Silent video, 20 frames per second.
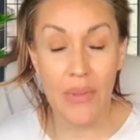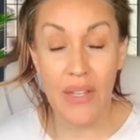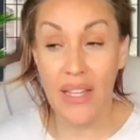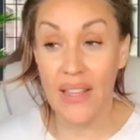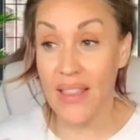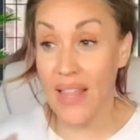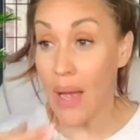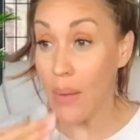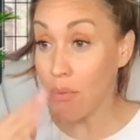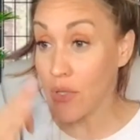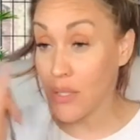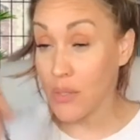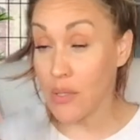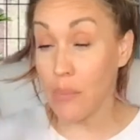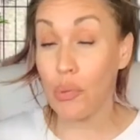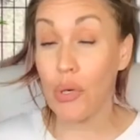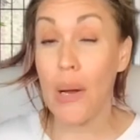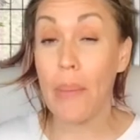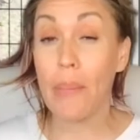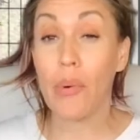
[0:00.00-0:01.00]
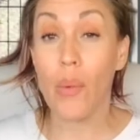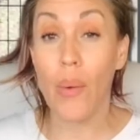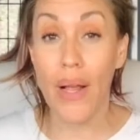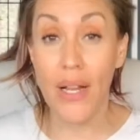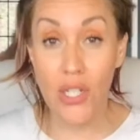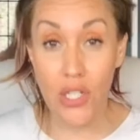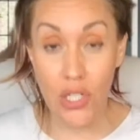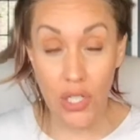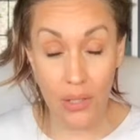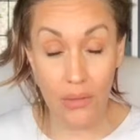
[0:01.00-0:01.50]
Like that was some
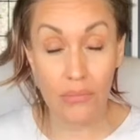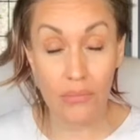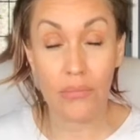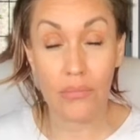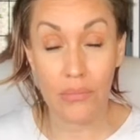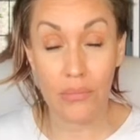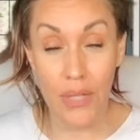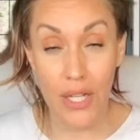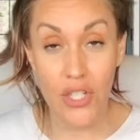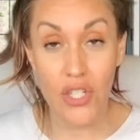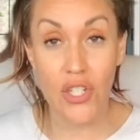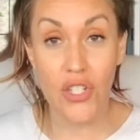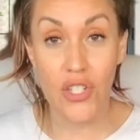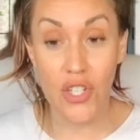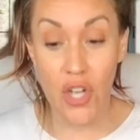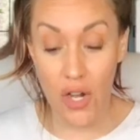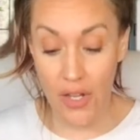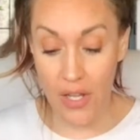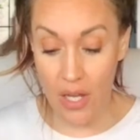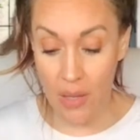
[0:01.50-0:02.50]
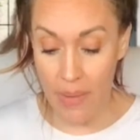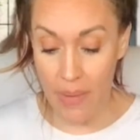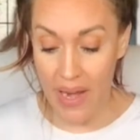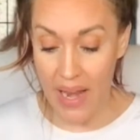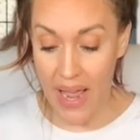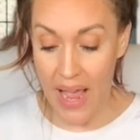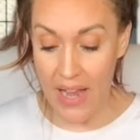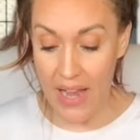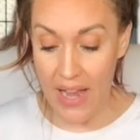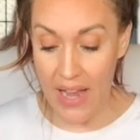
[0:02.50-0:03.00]
preparation. And she's talking about
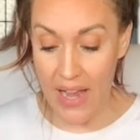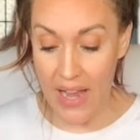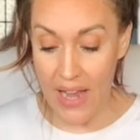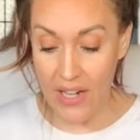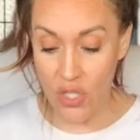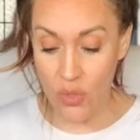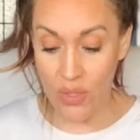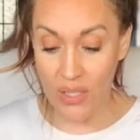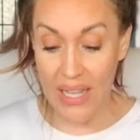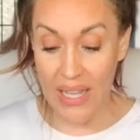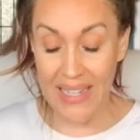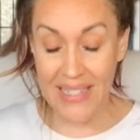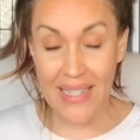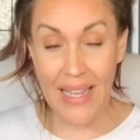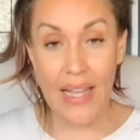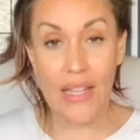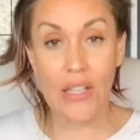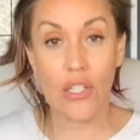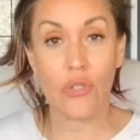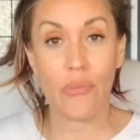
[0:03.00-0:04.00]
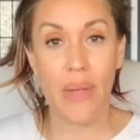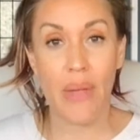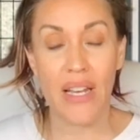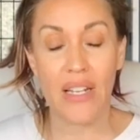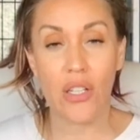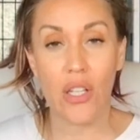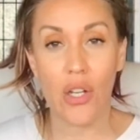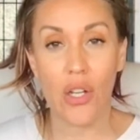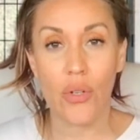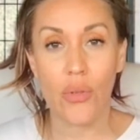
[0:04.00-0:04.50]
actual like tailor-made
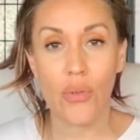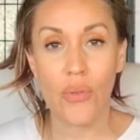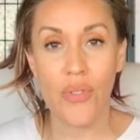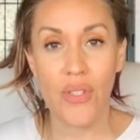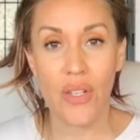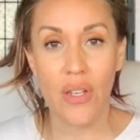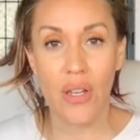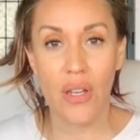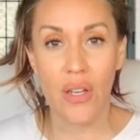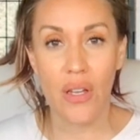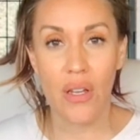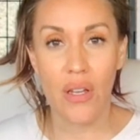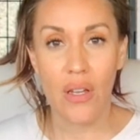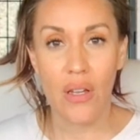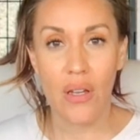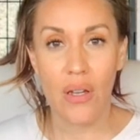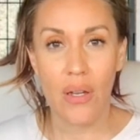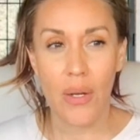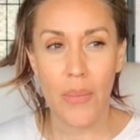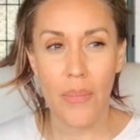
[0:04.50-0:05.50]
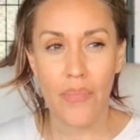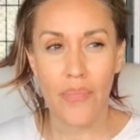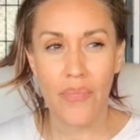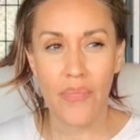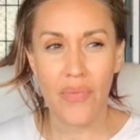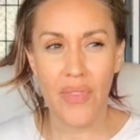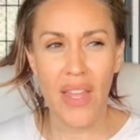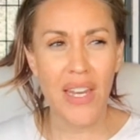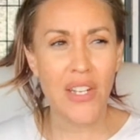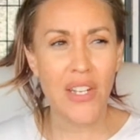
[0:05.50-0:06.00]
clothes.
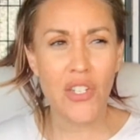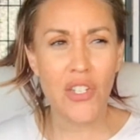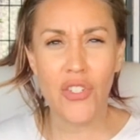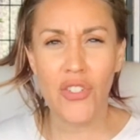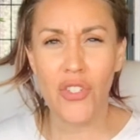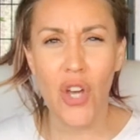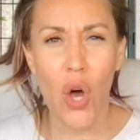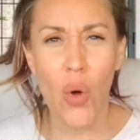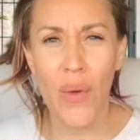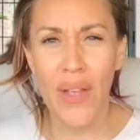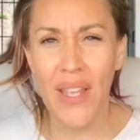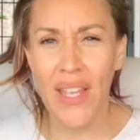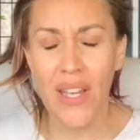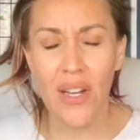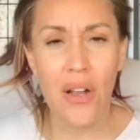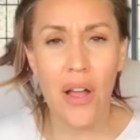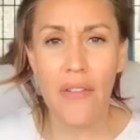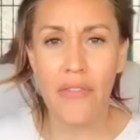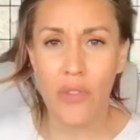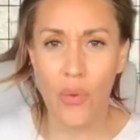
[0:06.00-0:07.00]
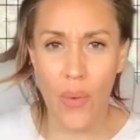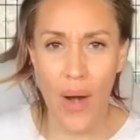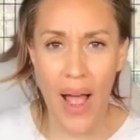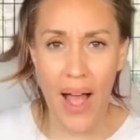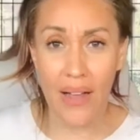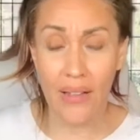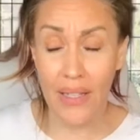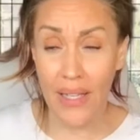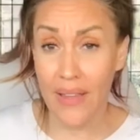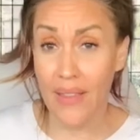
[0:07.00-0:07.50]
They didn't just go and get it off the
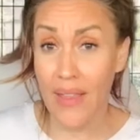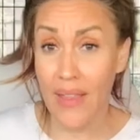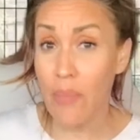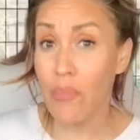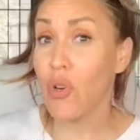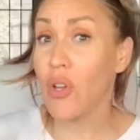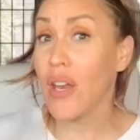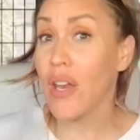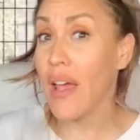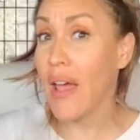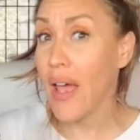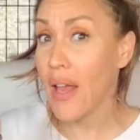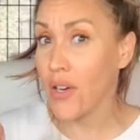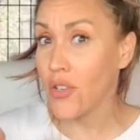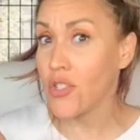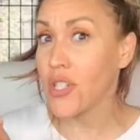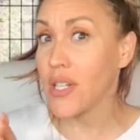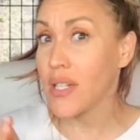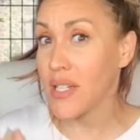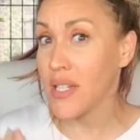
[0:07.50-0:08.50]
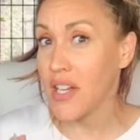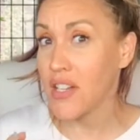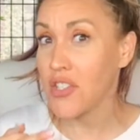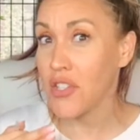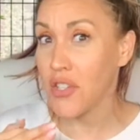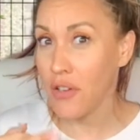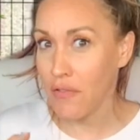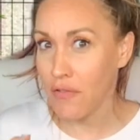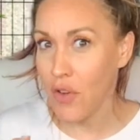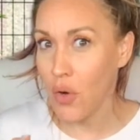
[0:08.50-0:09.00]
rack. Like they put energy, attention,
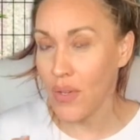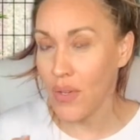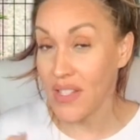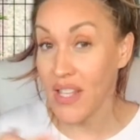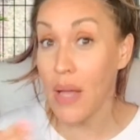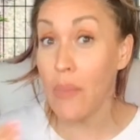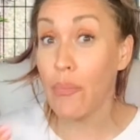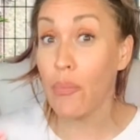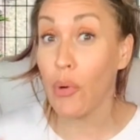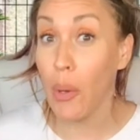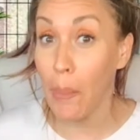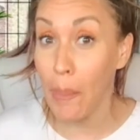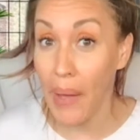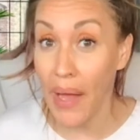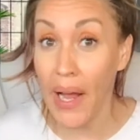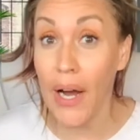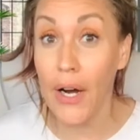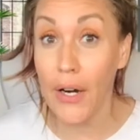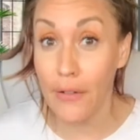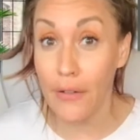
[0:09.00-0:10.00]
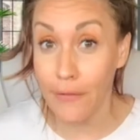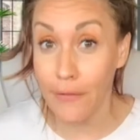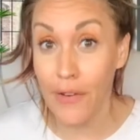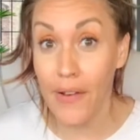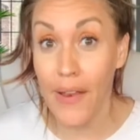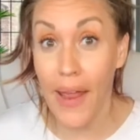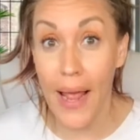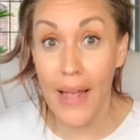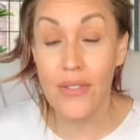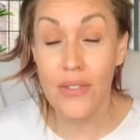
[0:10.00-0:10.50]
and focus. They prepared for
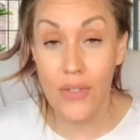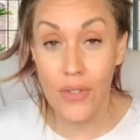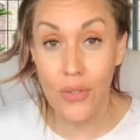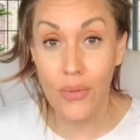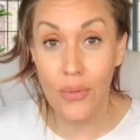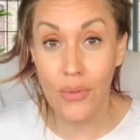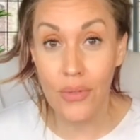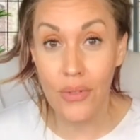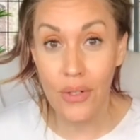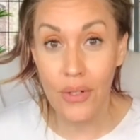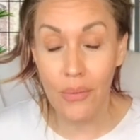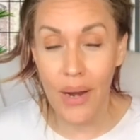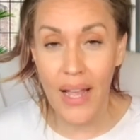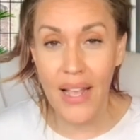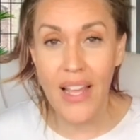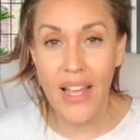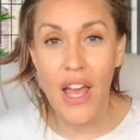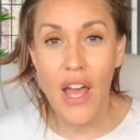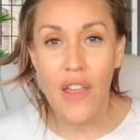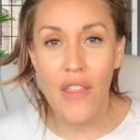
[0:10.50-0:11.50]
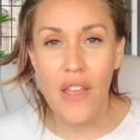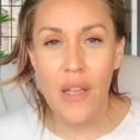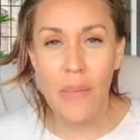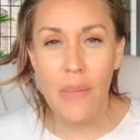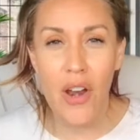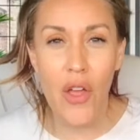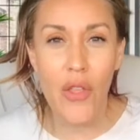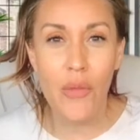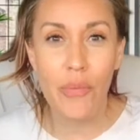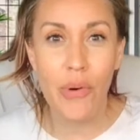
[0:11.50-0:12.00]
that suit, right? Think about
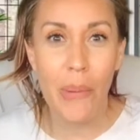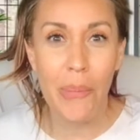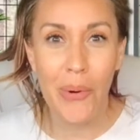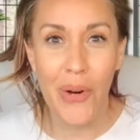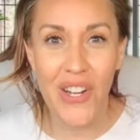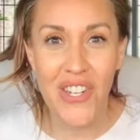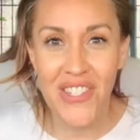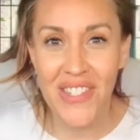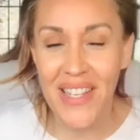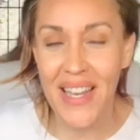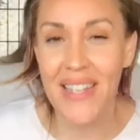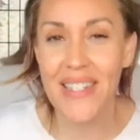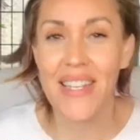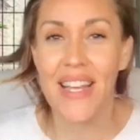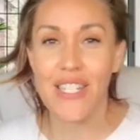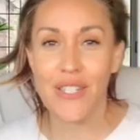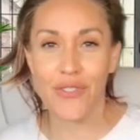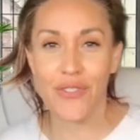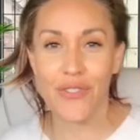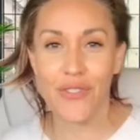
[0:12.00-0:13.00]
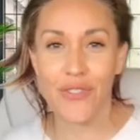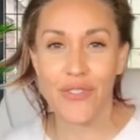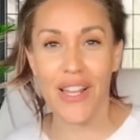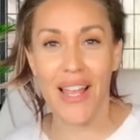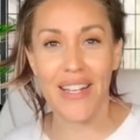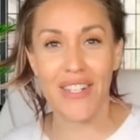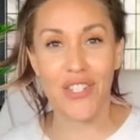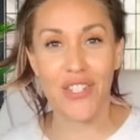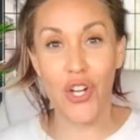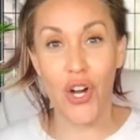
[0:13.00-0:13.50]
all the preparations that it takes for like
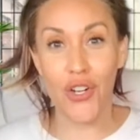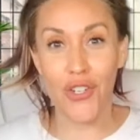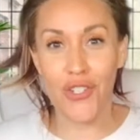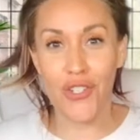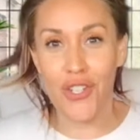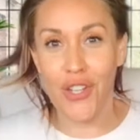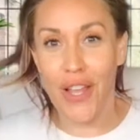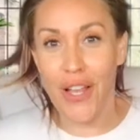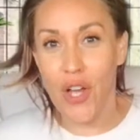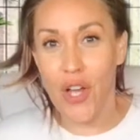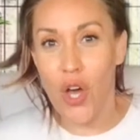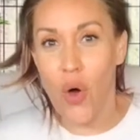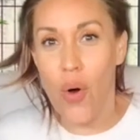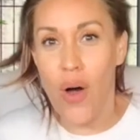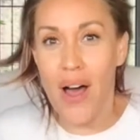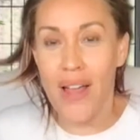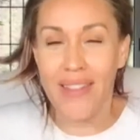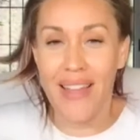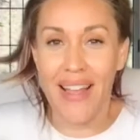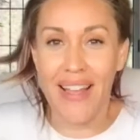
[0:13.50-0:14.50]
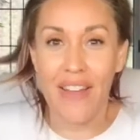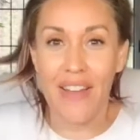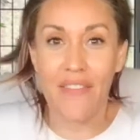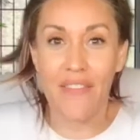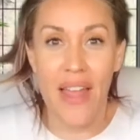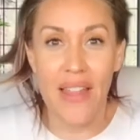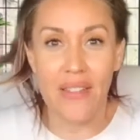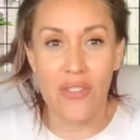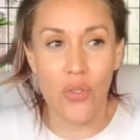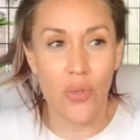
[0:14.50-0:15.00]
stars to like go on like
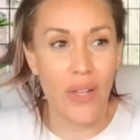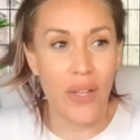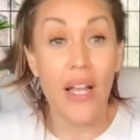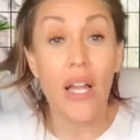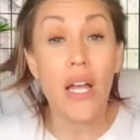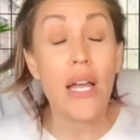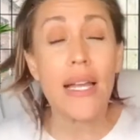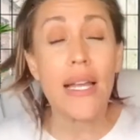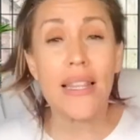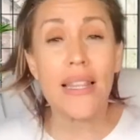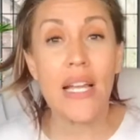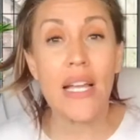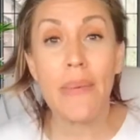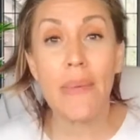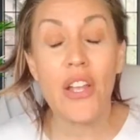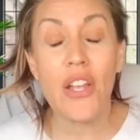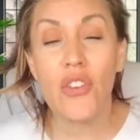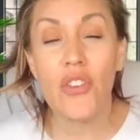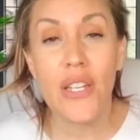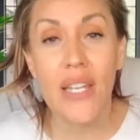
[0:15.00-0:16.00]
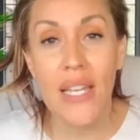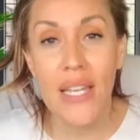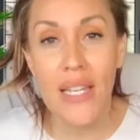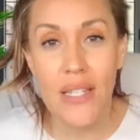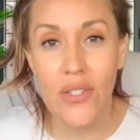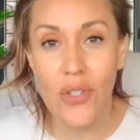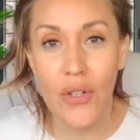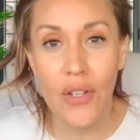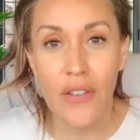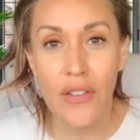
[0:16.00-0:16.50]
events or like think about your
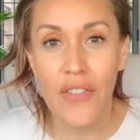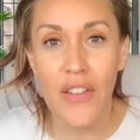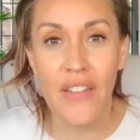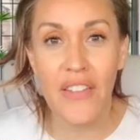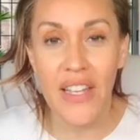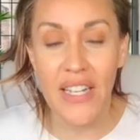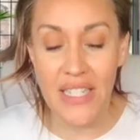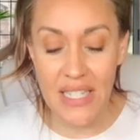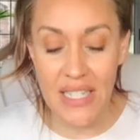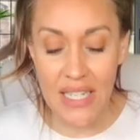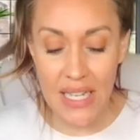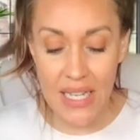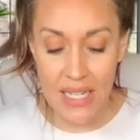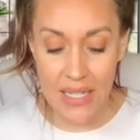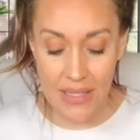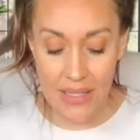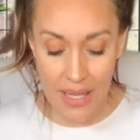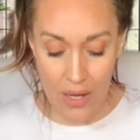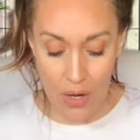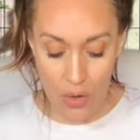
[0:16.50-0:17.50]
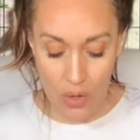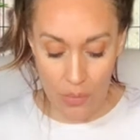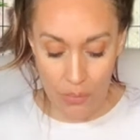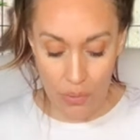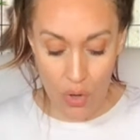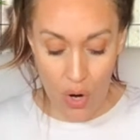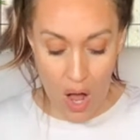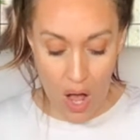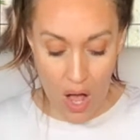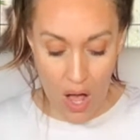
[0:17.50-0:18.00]
kids or you feel like teens, they go to
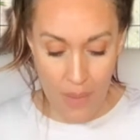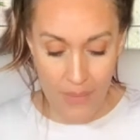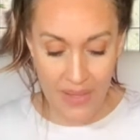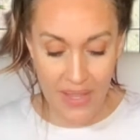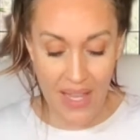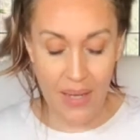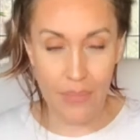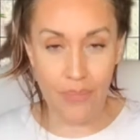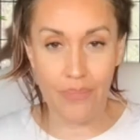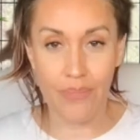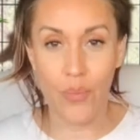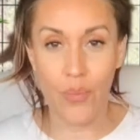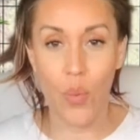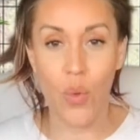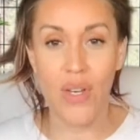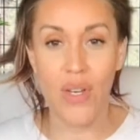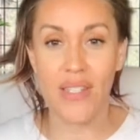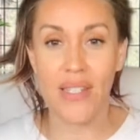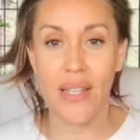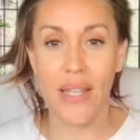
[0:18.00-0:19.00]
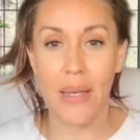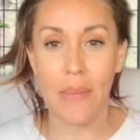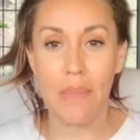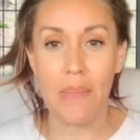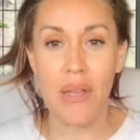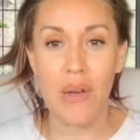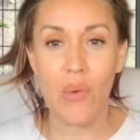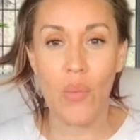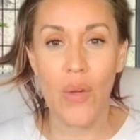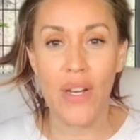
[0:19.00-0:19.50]
prom and like what is it like
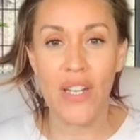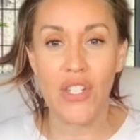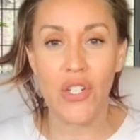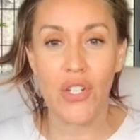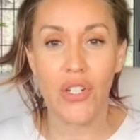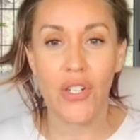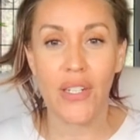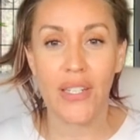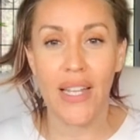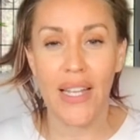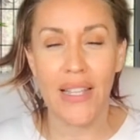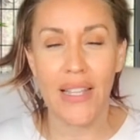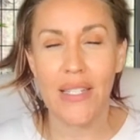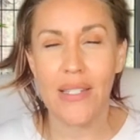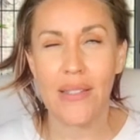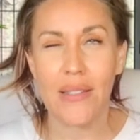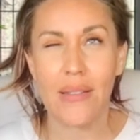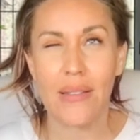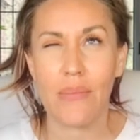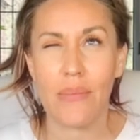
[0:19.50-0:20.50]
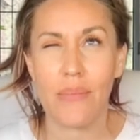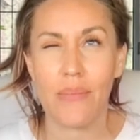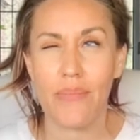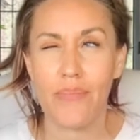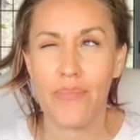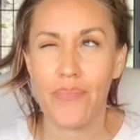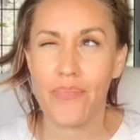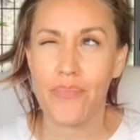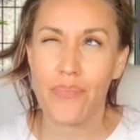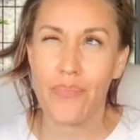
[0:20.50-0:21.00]
midwinter and like these
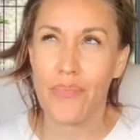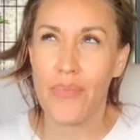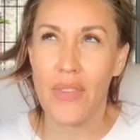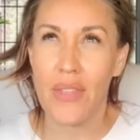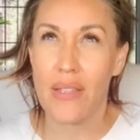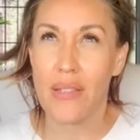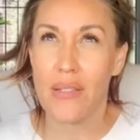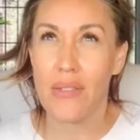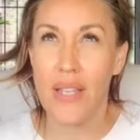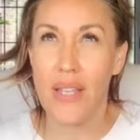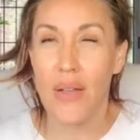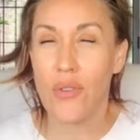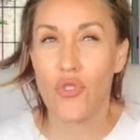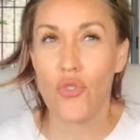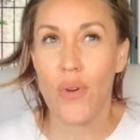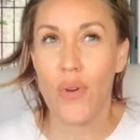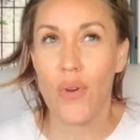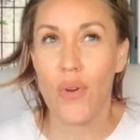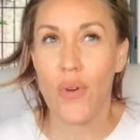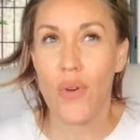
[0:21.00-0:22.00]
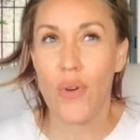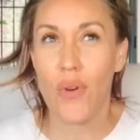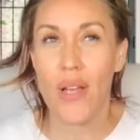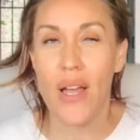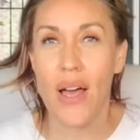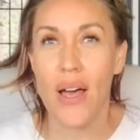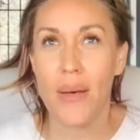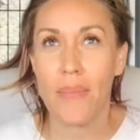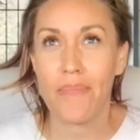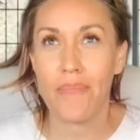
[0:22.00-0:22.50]

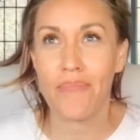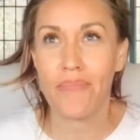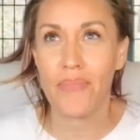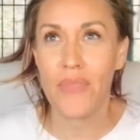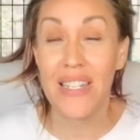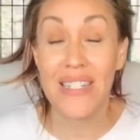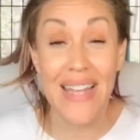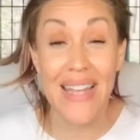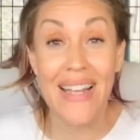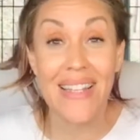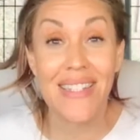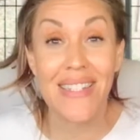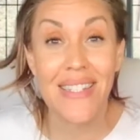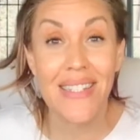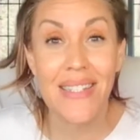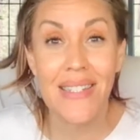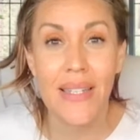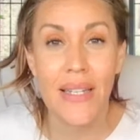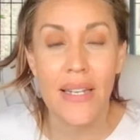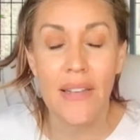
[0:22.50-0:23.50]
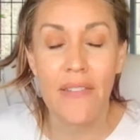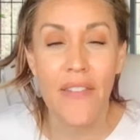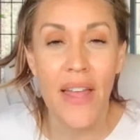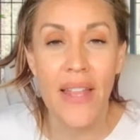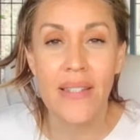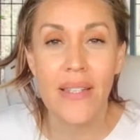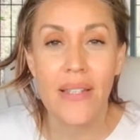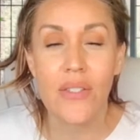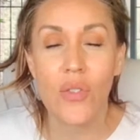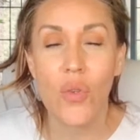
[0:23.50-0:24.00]
dances and events
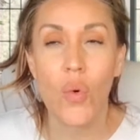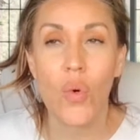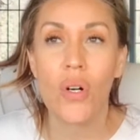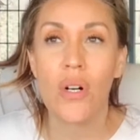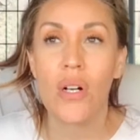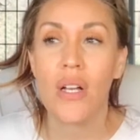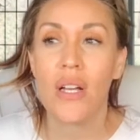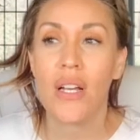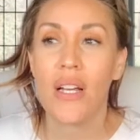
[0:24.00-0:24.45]
at school.